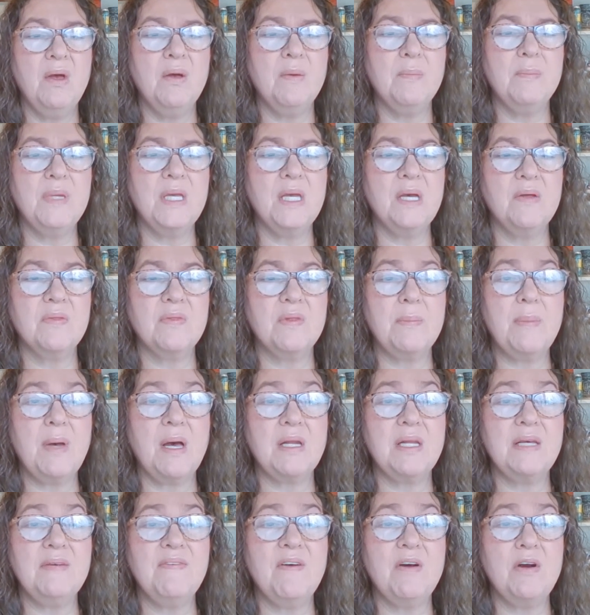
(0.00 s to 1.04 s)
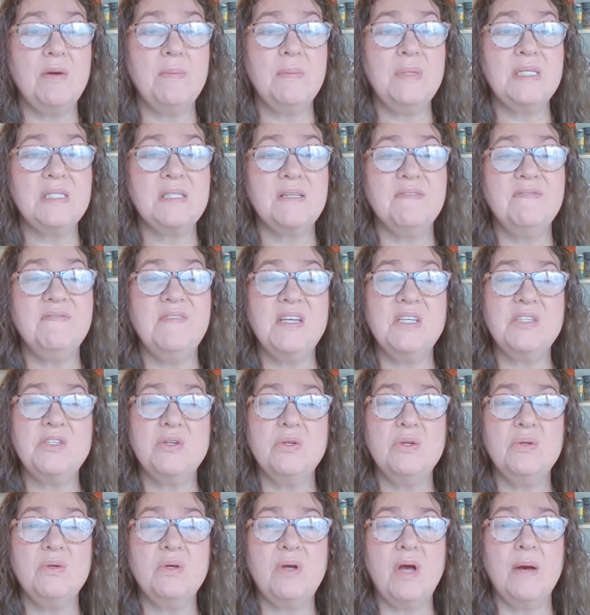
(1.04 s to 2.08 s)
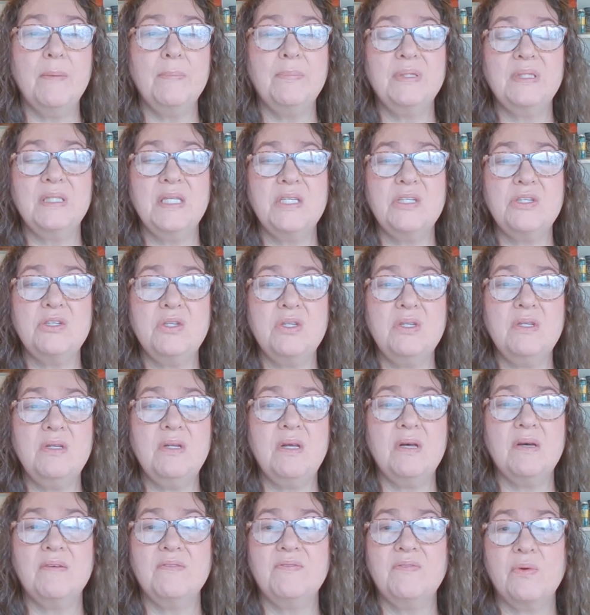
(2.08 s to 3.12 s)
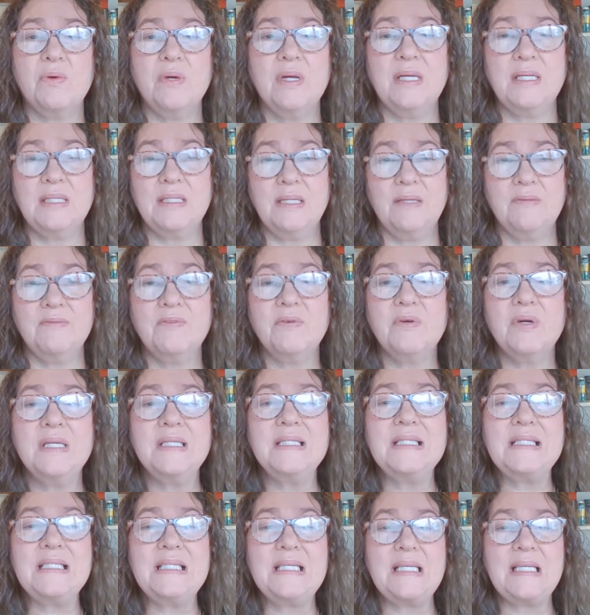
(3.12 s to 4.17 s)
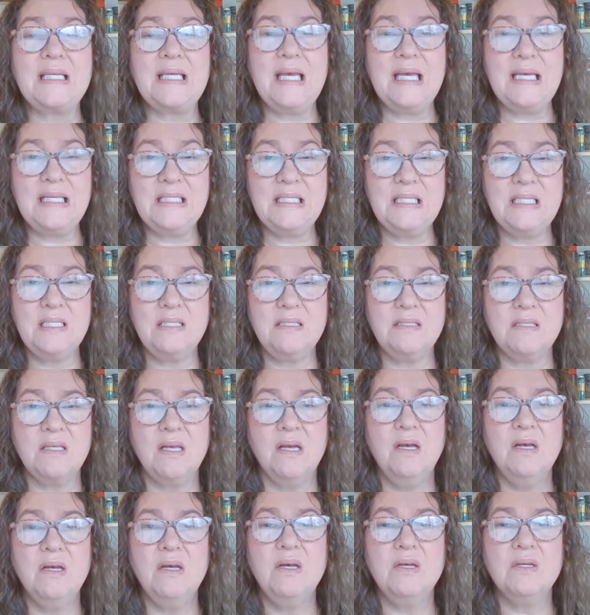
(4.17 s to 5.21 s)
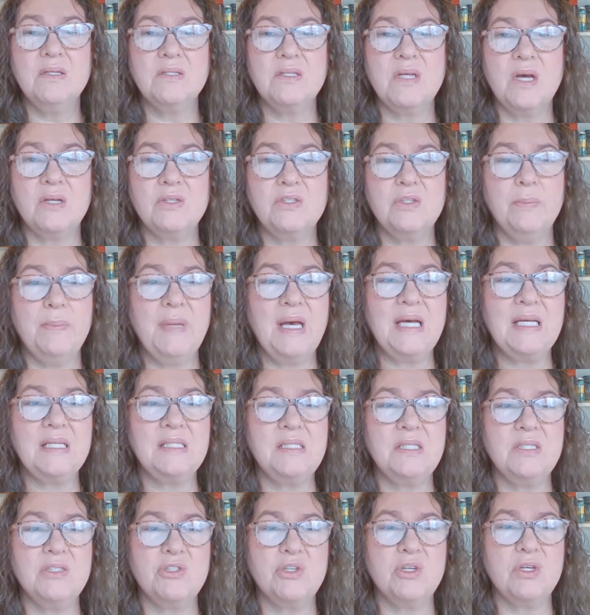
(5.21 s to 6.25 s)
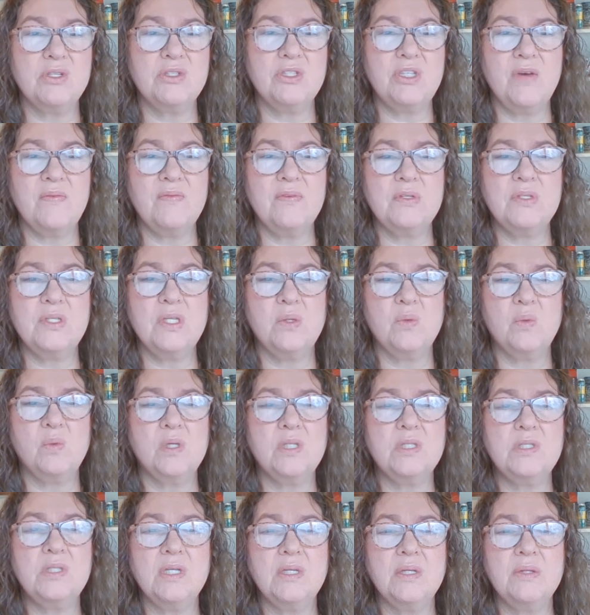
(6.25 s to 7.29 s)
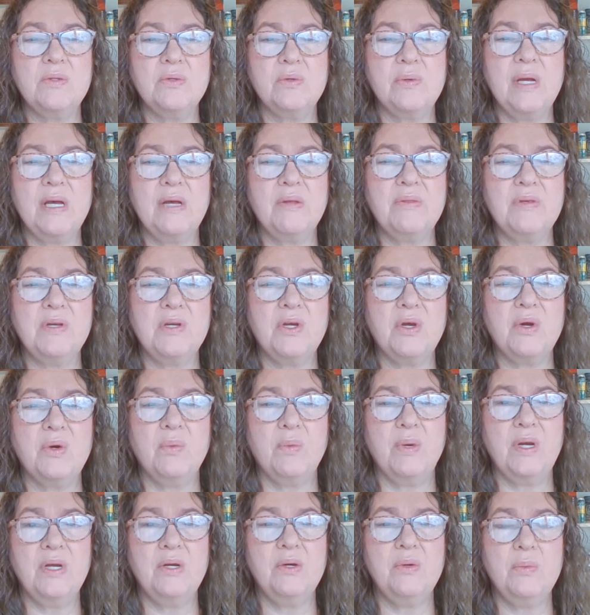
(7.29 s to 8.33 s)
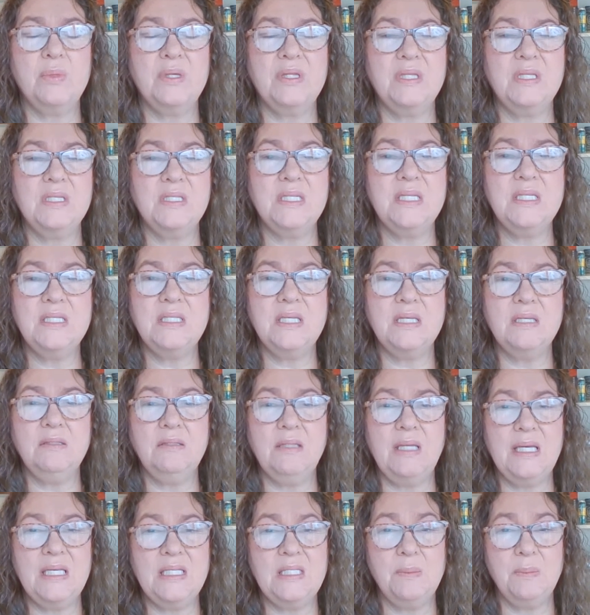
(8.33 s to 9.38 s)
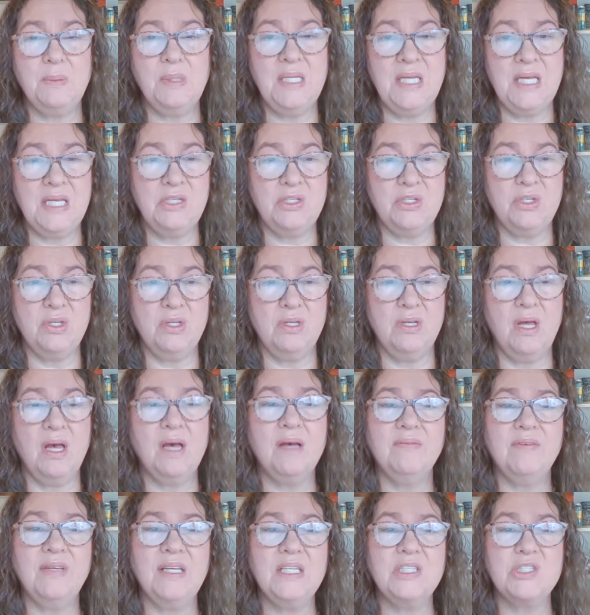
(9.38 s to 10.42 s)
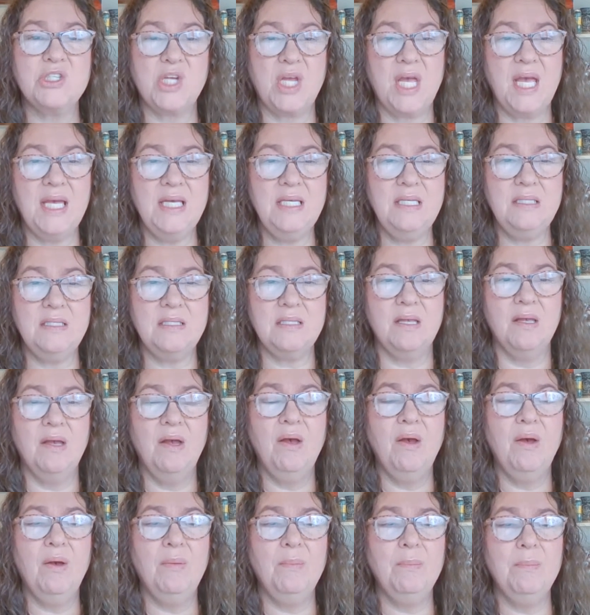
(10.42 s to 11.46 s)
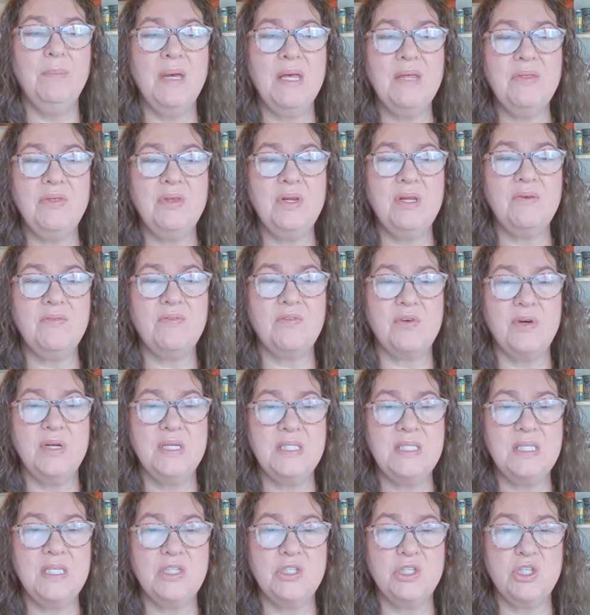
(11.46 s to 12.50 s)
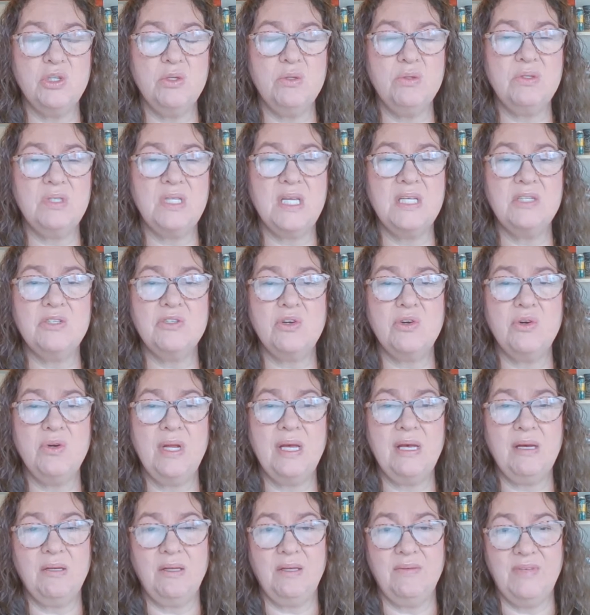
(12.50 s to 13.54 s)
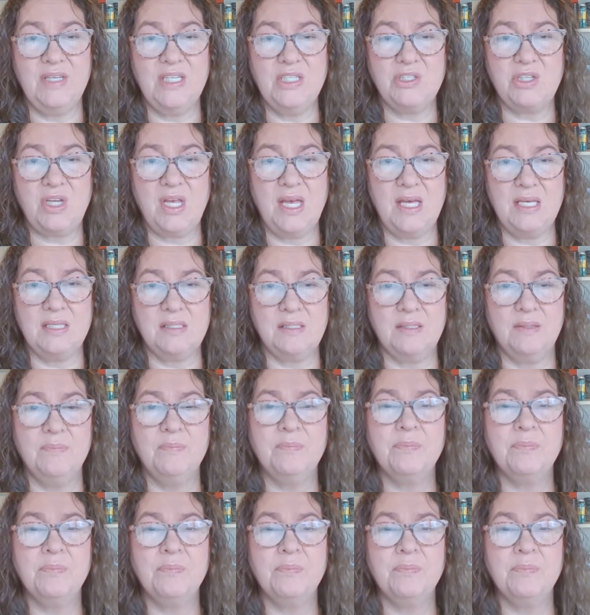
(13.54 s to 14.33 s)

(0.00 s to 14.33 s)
Beyond the Body Farm is a fictional compilation of forensic cases Dr. Bass and John Jefferson worked on throughout their career with a detailed explanation of each case, method of forensics used, and turnout of each case.